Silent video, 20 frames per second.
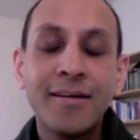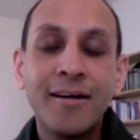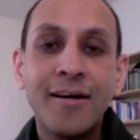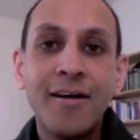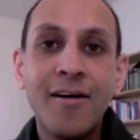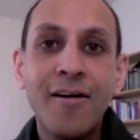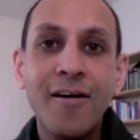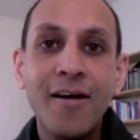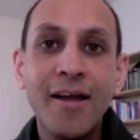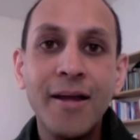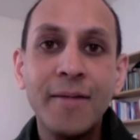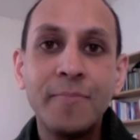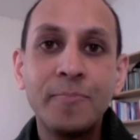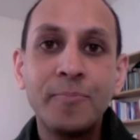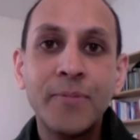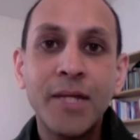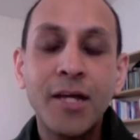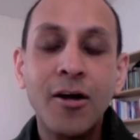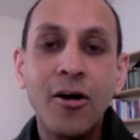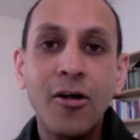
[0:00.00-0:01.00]
Hi,
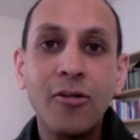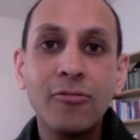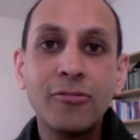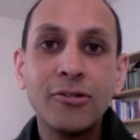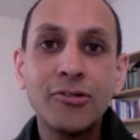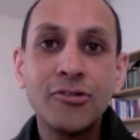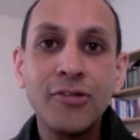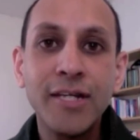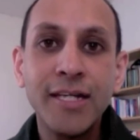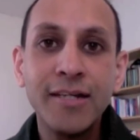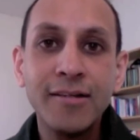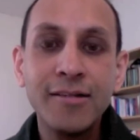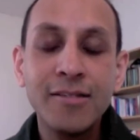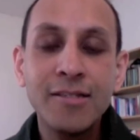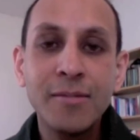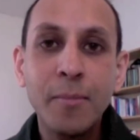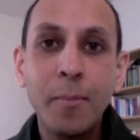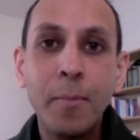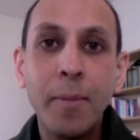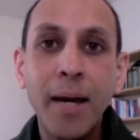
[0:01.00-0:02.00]
Carl
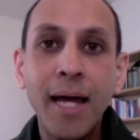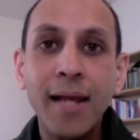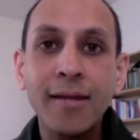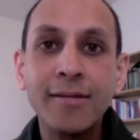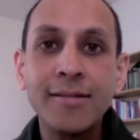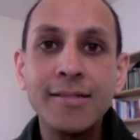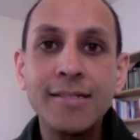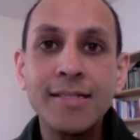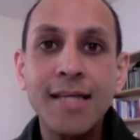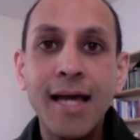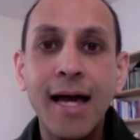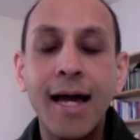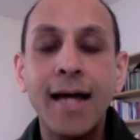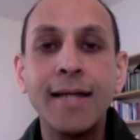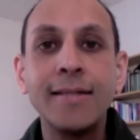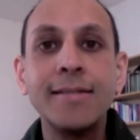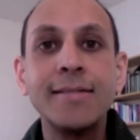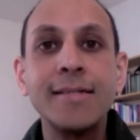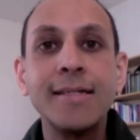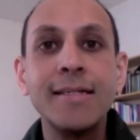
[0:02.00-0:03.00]
Rodriguez, Balance
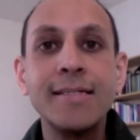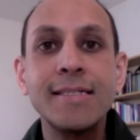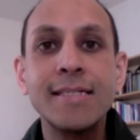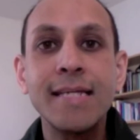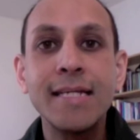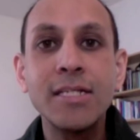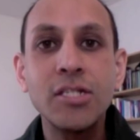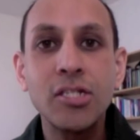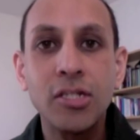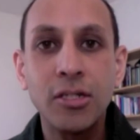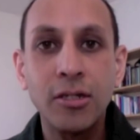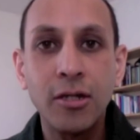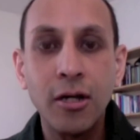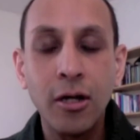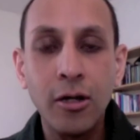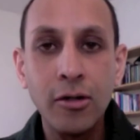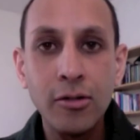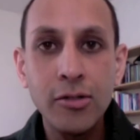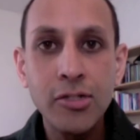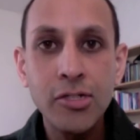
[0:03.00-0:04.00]
and Ascension
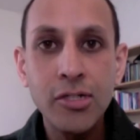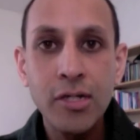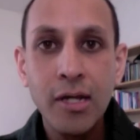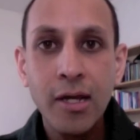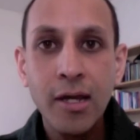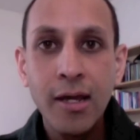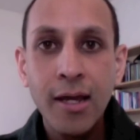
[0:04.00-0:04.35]
Coach,